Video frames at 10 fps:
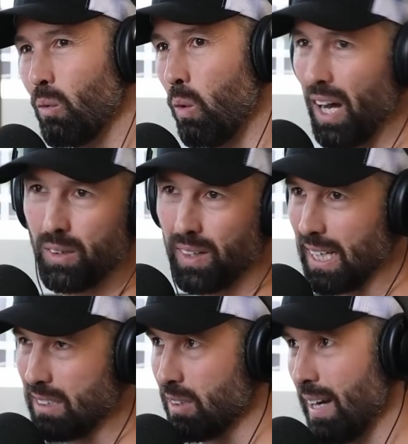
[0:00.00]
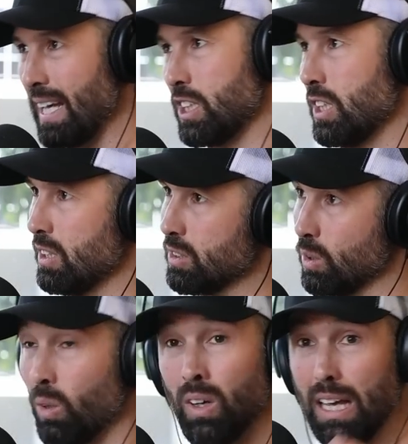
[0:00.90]
why do I get so anxious
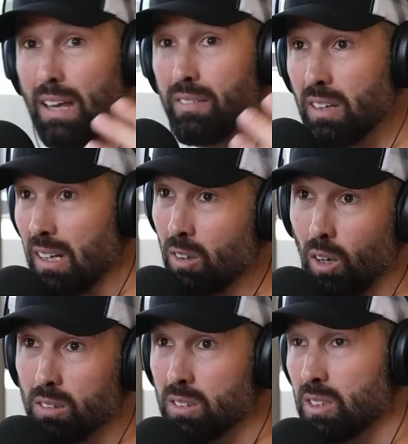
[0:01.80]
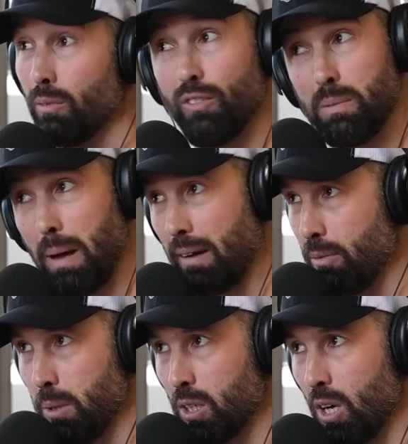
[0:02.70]
or even gotten some feedback
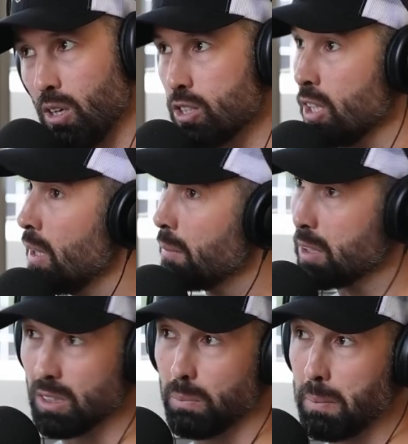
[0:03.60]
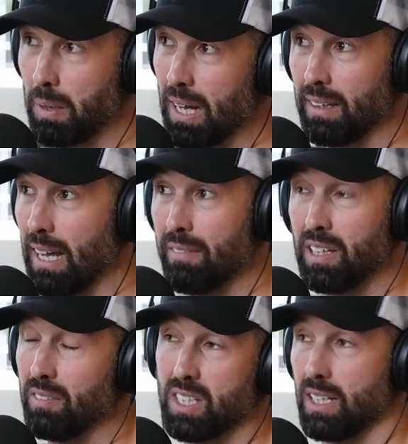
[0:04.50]
from your coach, because a lot of people out there haven't
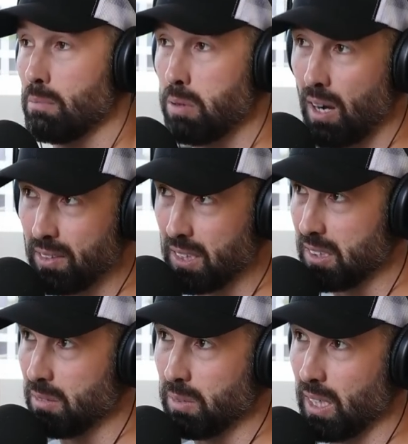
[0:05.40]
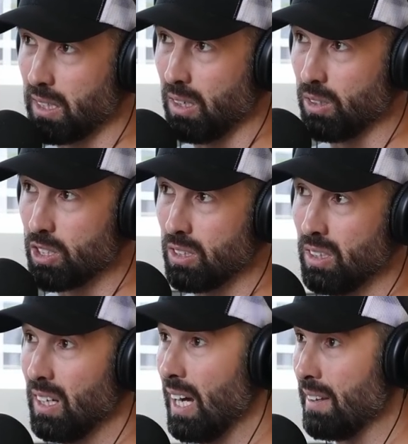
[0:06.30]
even done a private lesson with their coach,
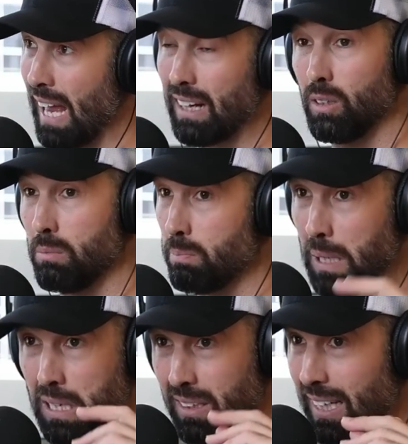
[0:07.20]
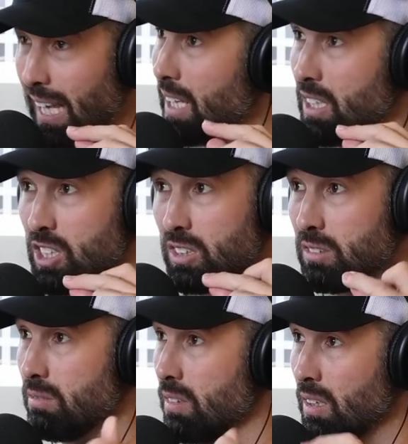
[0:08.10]
and that could be the key to
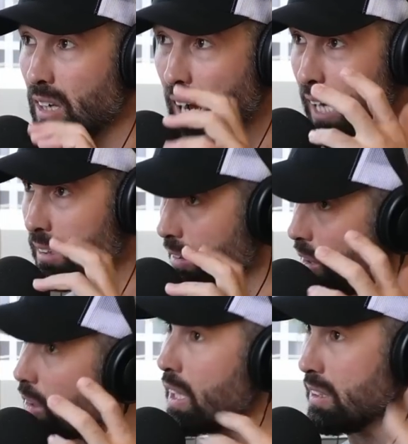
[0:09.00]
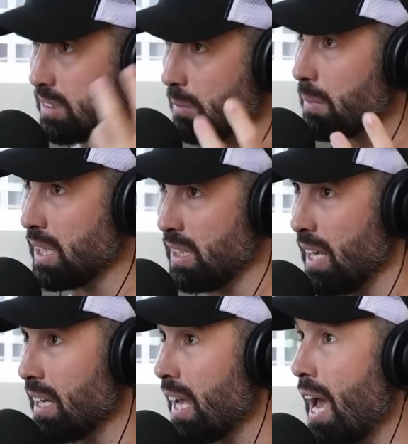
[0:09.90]
just unlocking something in
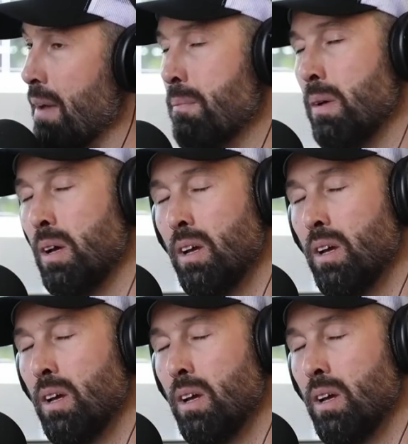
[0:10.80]
their game.